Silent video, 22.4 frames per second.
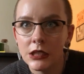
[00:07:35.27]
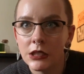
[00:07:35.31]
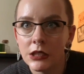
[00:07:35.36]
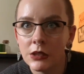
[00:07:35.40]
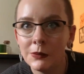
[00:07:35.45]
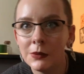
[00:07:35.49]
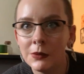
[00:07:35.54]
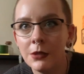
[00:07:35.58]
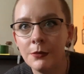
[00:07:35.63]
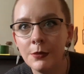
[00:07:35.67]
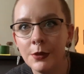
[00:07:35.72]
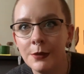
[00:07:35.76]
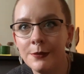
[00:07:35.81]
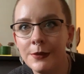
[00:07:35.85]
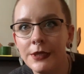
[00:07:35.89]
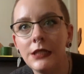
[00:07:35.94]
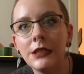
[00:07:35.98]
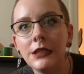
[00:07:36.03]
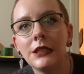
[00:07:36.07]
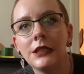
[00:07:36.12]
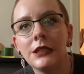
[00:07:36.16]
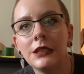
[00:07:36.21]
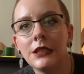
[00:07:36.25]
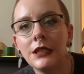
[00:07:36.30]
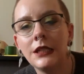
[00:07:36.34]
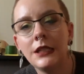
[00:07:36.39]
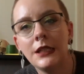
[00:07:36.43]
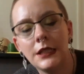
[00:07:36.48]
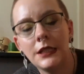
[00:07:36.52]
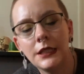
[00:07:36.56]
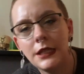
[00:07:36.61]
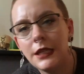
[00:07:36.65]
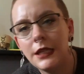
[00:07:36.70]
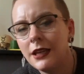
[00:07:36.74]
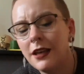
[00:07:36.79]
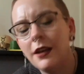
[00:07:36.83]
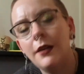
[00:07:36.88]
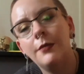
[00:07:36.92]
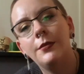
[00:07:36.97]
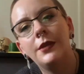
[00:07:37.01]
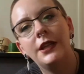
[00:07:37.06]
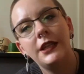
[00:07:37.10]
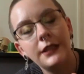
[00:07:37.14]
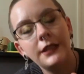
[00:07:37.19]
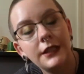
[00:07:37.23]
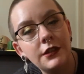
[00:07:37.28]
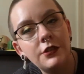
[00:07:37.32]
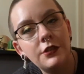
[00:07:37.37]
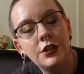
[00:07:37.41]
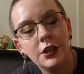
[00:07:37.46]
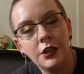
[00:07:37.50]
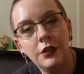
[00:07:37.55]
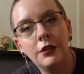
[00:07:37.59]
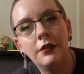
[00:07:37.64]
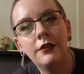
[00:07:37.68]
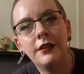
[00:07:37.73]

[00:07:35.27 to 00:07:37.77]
so I'm gonna burn my incense in a Disney cup. Like, chill.